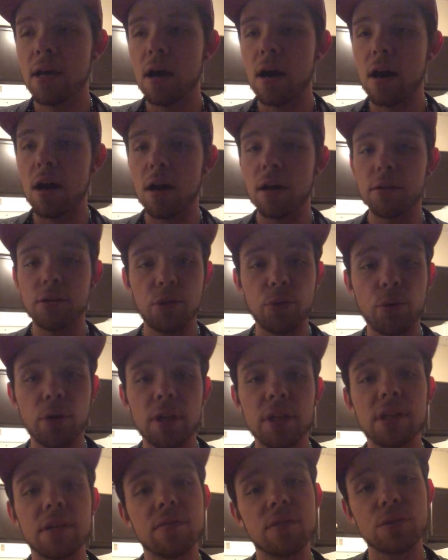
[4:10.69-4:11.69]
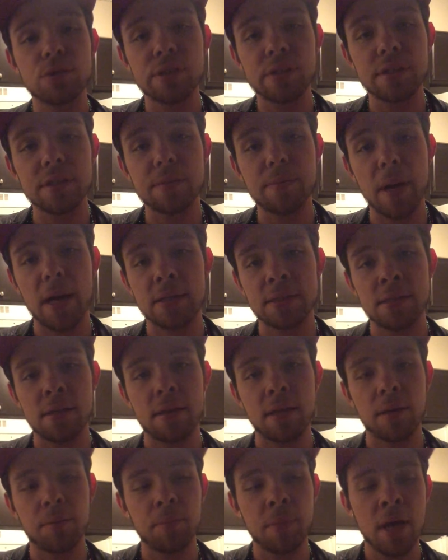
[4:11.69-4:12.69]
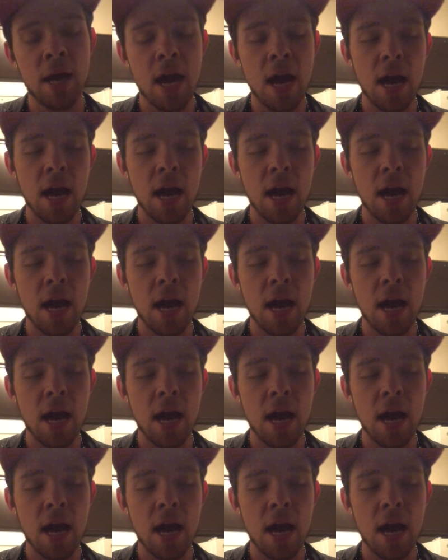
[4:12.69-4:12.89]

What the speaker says: and you want to give those things back to them.